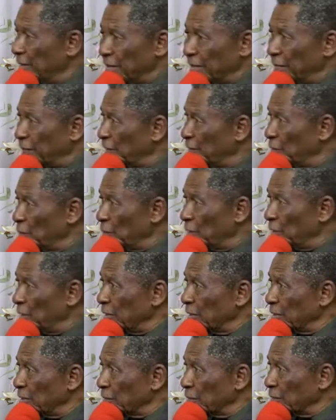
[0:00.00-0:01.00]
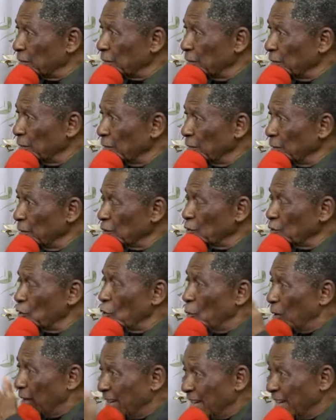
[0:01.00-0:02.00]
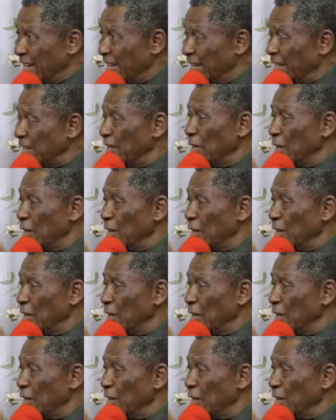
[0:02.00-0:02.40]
different ways. So we need